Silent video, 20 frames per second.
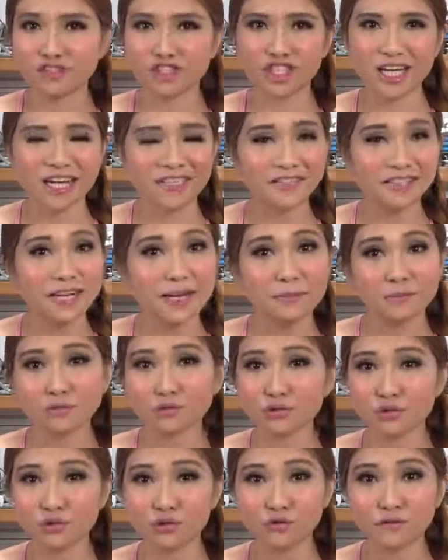Shanzai
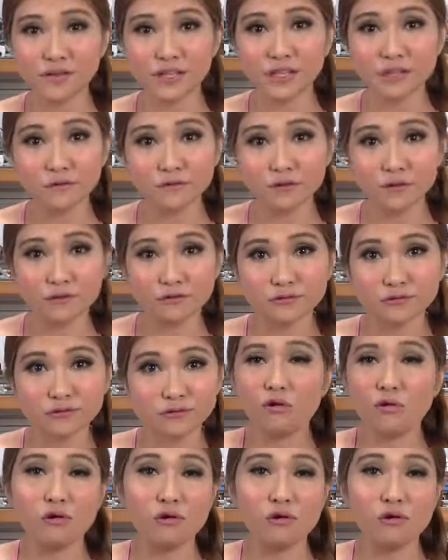Bluetooth earphones,